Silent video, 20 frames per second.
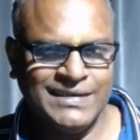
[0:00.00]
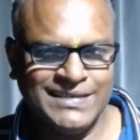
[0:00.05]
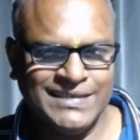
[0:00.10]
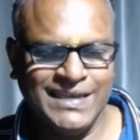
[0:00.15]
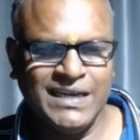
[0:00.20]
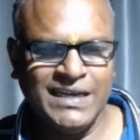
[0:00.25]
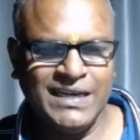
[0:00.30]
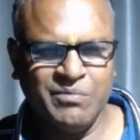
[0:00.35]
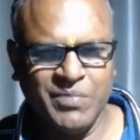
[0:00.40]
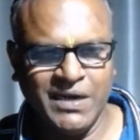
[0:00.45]

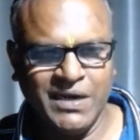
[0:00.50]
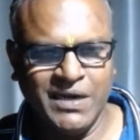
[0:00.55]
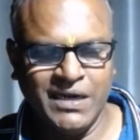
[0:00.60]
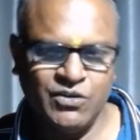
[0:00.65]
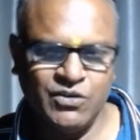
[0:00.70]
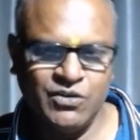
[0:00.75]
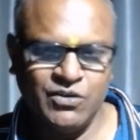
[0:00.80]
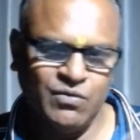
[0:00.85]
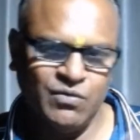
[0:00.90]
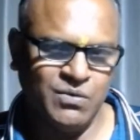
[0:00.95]
take
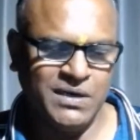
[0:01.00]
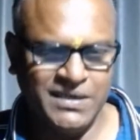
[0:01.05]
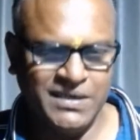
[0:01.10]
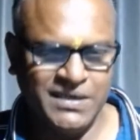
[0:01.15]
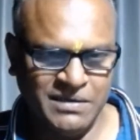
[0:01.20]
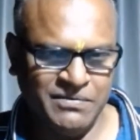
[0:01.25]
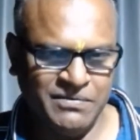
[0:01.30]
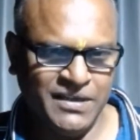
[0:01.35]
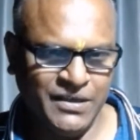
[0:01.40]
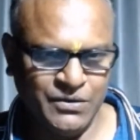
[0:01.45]
bath, or
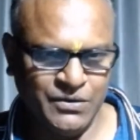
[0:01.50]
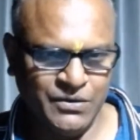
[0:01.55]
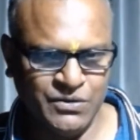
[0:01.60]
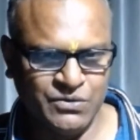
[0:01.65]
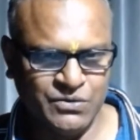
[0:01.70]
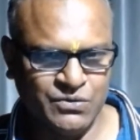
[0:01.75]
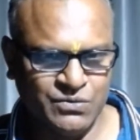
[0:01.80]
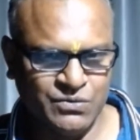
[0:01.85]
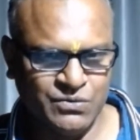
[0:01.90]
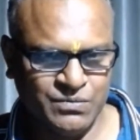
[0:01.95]
whatever you
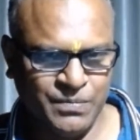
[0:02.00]
do.